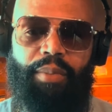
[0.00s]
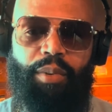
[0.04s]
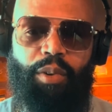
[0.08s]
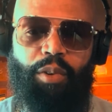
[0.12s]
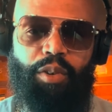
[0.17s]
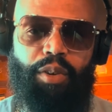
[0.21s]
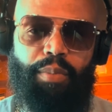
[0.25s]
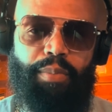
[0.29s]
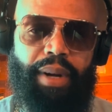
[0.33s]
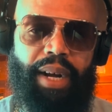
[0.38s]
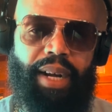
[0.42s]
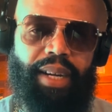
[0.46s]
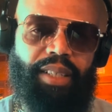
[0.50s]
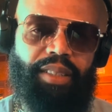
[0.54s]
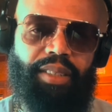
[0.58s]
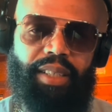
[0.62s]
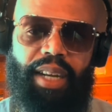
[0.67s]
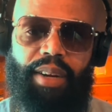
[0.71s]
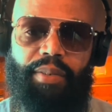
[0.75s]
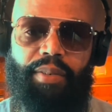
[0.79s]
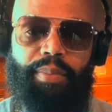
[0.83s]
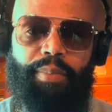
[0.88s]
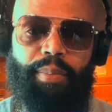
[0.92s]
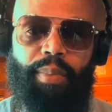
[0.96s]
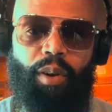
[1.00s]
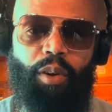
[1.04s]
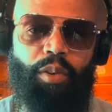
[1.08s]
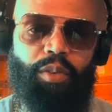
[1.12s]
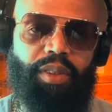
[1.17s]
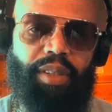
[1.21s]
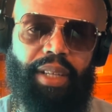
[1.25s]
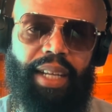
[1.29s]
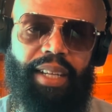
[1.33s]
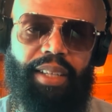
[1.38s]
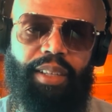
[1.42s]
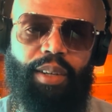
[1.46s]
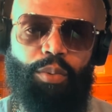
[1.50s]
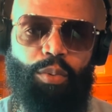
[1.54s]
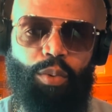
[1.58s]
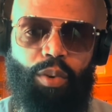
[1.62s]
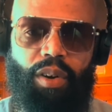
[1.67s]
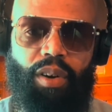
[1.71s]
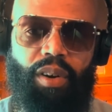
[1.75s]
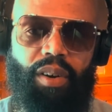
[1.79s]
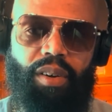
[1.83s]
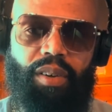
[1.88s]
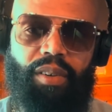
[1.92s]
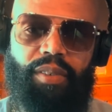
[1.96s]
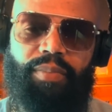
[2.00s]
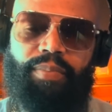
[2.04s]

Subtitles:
rude about it. So they were both in the wrong.